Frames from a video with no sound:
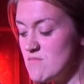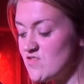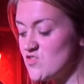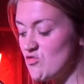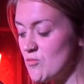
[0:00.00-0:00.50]

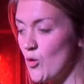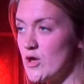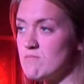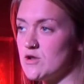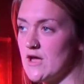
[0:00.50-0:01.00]
missed your
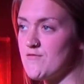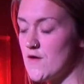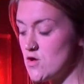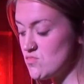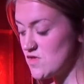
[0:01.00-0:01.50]
appointment, I
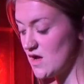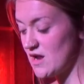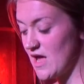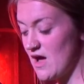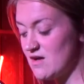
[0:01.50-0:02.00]
phoned
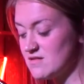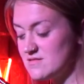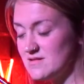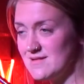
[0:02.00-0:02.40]
earlier.